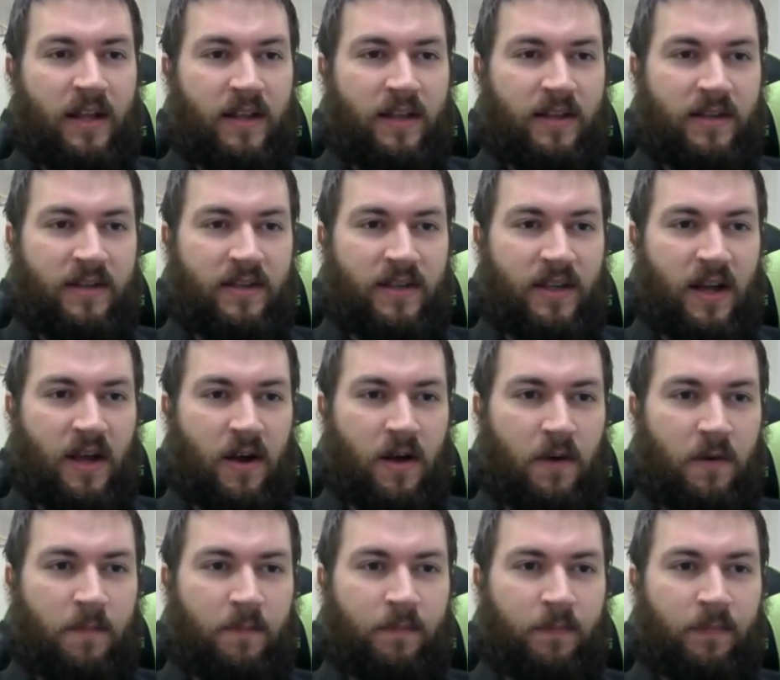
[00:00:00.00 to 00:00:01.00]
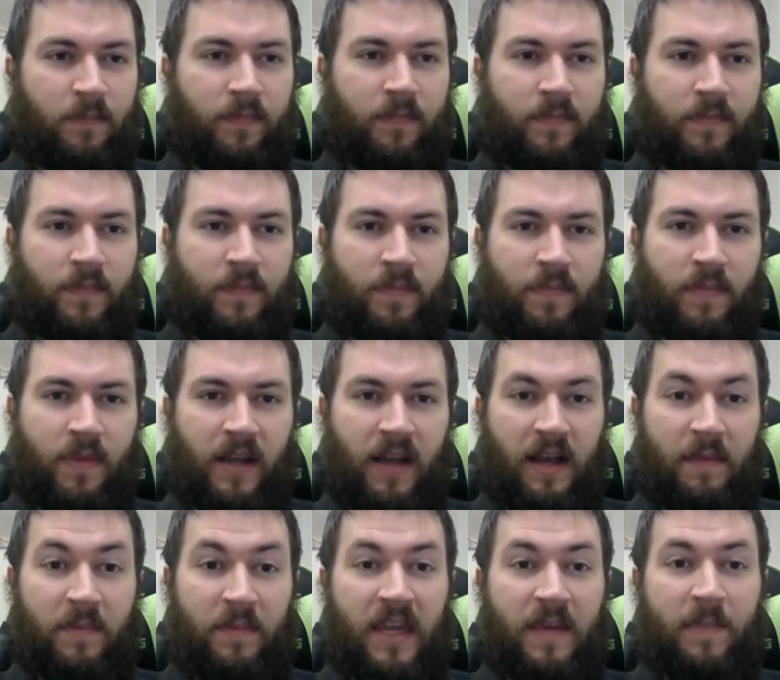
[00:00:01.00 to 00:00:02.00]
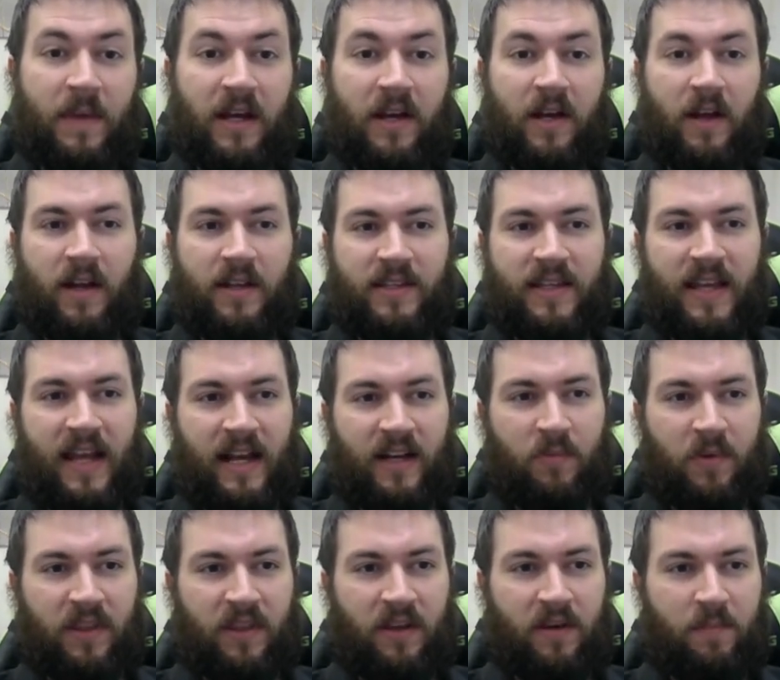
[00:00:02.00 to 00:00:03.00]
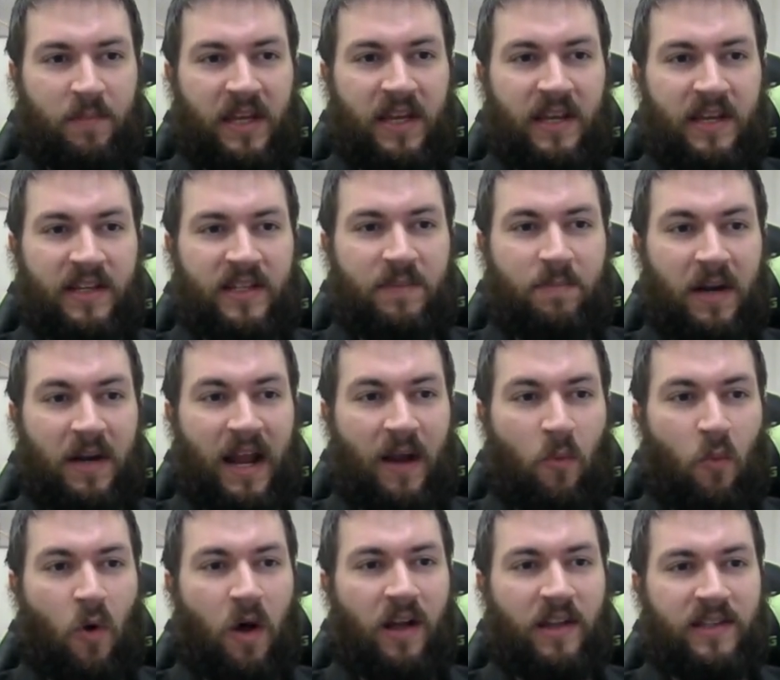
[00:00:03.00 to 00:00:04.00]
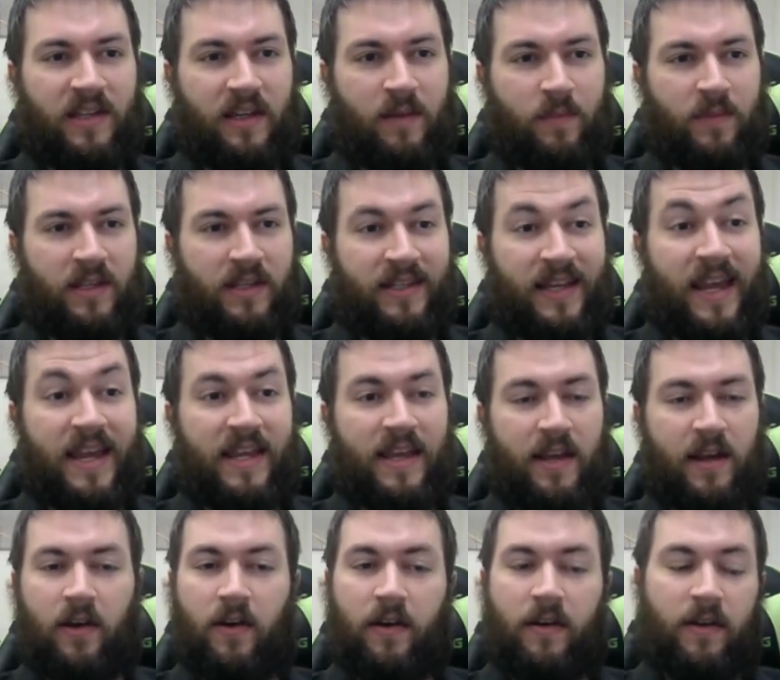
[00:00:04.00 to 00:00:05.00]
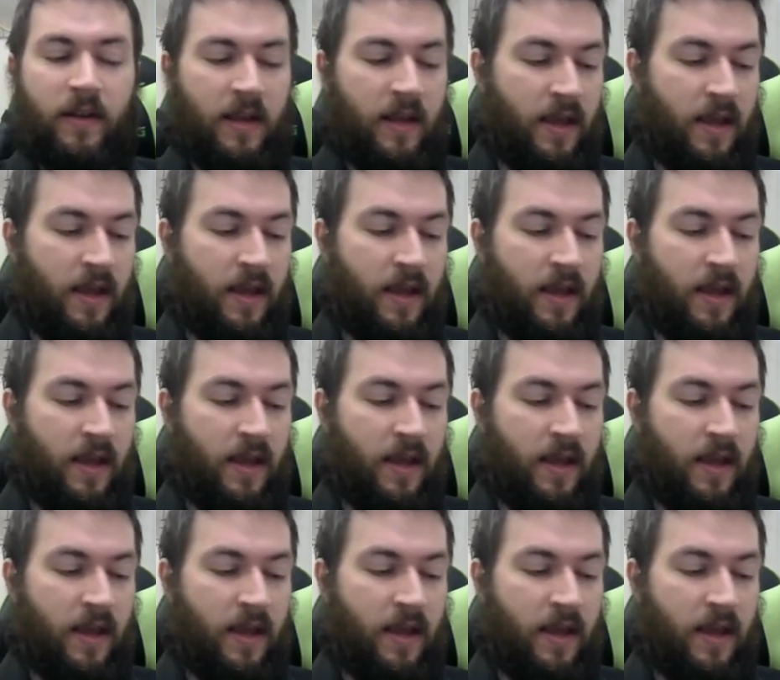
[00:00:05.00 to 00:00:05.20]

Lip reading: So I'm keeping contact with their piece, but I want him to take here.